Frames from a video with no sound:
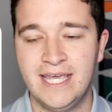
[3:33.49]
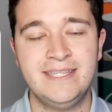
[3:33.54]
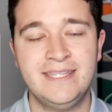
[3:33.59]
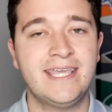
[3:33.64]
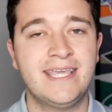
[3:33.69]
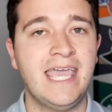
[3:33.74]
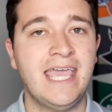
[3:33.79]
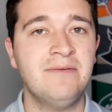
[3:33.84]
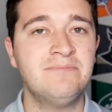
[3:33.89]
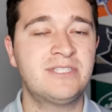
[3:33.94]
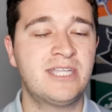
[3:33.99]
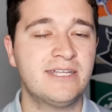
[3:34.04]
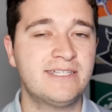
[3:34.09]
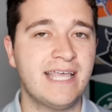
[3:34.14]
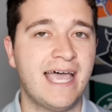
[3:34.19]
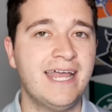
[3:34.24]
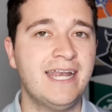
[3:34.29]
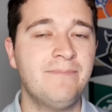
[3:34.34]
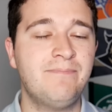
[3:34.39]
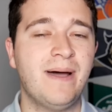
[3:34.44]
And the game's
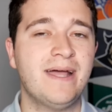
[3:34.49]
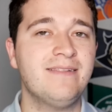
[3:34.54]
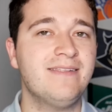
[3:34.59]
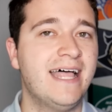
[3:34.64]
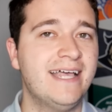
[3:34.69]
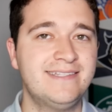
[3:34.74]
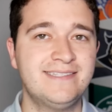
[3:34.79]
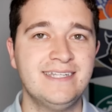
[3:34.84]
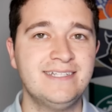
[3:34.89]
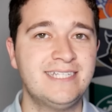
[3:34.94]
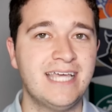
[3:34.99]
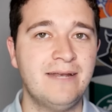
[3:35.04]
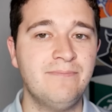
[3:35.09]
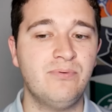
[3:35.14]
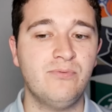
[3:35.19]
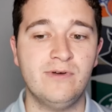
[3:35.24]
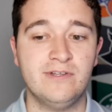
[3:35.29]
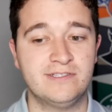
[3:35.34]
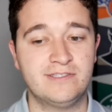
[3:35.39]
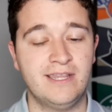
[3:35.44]
decided by less than
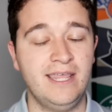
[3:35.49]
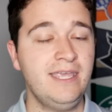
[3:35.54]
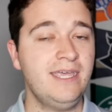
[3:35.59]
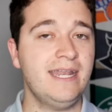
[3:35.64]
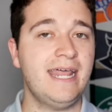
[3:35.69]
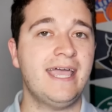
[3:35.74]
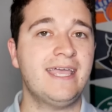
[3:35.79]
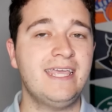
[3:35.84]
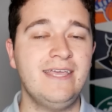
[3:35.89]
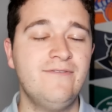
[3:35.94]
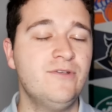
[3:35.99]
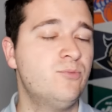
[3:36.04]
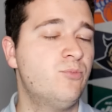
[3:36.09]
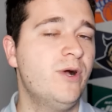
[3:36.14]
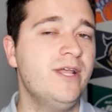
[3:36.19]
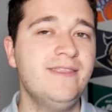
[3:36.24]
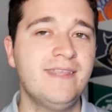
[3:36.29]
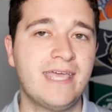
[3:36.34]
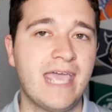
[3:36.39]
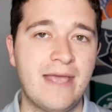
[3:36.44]
10 points. So they could heck
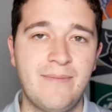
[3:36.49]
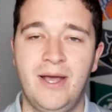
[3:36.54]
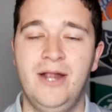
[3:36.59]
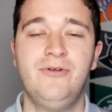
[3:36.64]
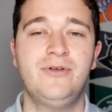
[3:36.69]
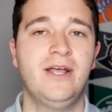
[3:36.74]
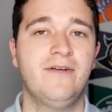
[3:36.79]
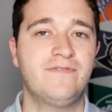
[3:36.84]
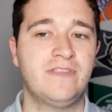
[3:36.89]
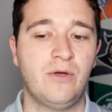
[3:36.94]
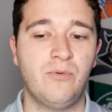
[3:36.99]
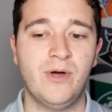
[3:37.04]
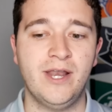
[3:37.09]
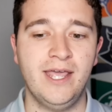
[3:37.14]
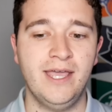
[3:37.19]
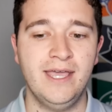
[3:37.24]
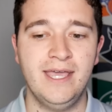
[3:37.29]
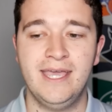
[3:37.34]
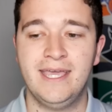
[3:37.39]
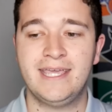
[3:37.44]
even win the game. I don't care if they
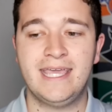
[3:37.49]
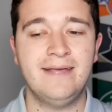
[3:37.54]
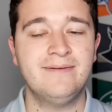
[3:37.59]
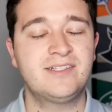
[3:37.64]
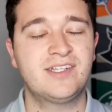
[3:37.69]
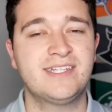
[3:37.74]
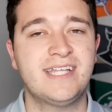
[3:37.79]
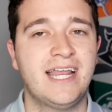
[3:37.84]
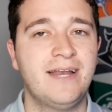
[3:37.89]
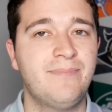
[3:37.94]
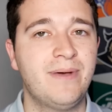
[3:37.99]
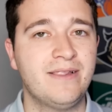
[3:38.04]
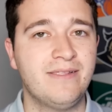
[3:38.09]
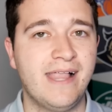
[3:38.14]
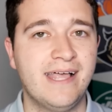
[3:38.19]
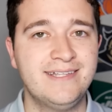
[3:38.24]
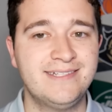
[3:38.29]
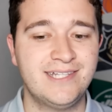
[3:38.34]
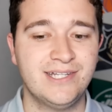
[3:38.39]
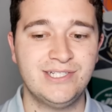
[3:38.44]
win it. The game's decided by
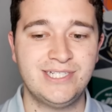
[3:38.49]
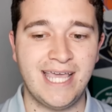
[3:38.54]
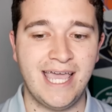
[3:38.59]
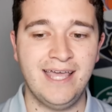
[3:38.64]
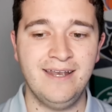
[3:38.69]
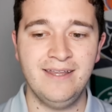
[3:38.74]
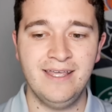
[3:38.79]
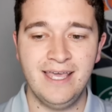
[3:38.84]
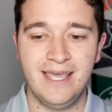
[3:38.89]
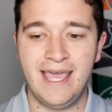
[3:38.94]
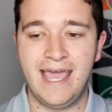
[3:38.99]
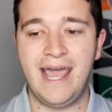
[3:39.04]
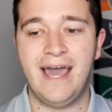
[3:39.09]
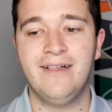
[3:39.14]
less than 10.